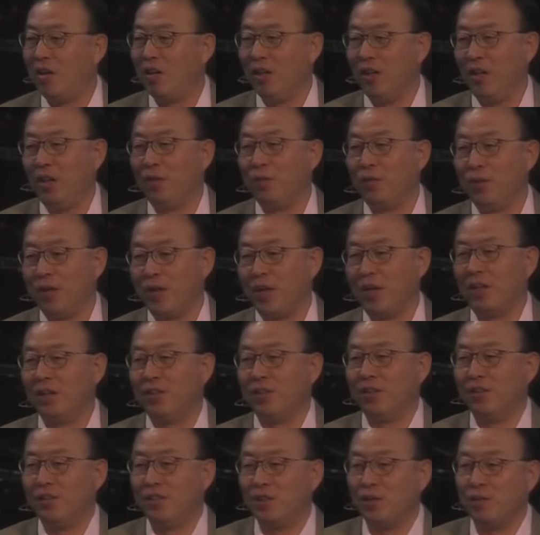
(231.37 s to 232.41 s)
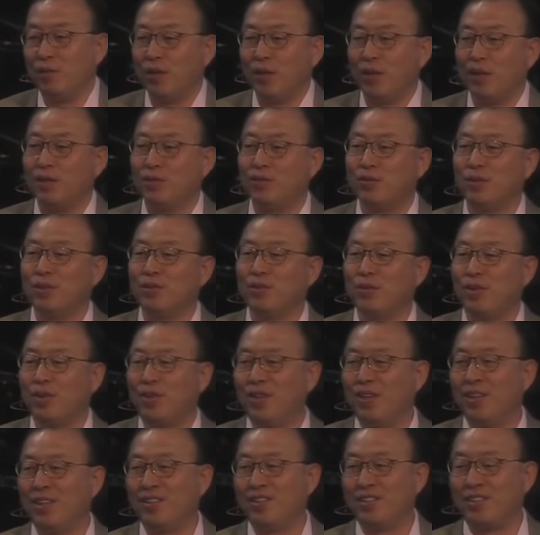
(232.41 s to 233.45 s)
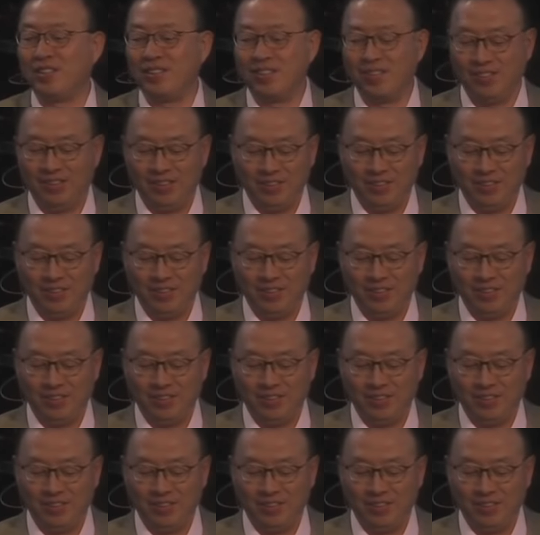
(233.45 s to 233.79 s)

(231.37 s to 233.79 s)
hitting realities of life for us.